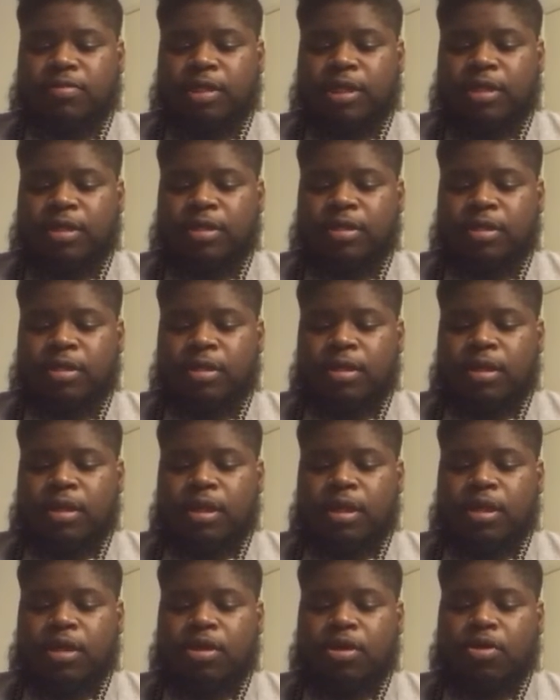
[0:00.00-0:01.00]
man.
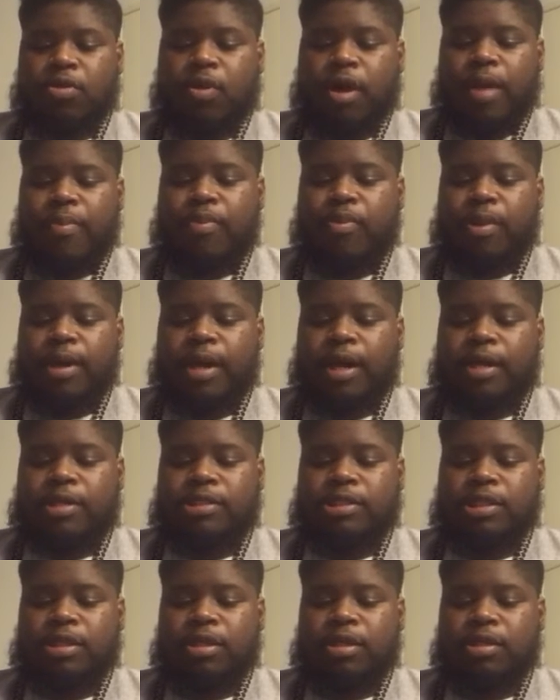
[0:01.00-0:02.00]
And they're going to wipe away our
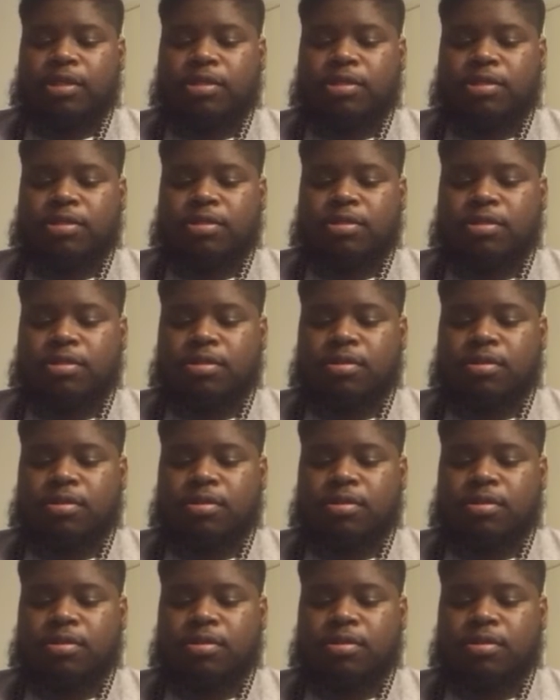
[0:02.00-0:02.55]
tears.